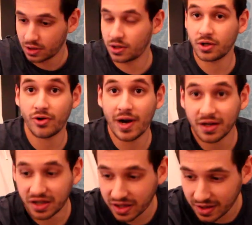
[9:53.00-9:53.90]

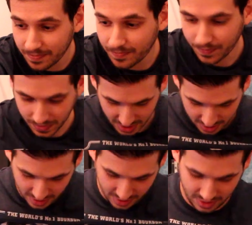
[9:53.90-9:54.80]
Congrats.
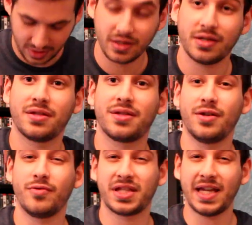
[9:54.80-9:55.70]
So
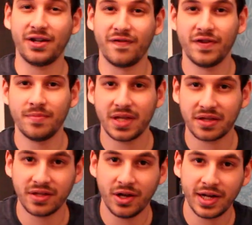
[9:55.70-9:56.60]
there was 10 of them,
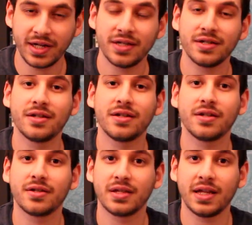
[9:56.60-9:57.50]
that's 9.
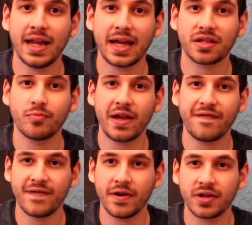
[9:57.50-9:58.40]
The next
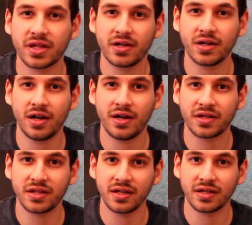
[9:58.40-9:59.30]
Wayfarer
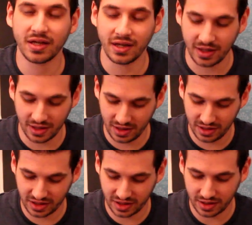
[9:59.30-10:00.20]
sunglasses
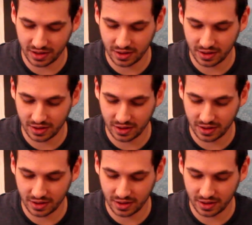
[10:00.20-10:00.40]
is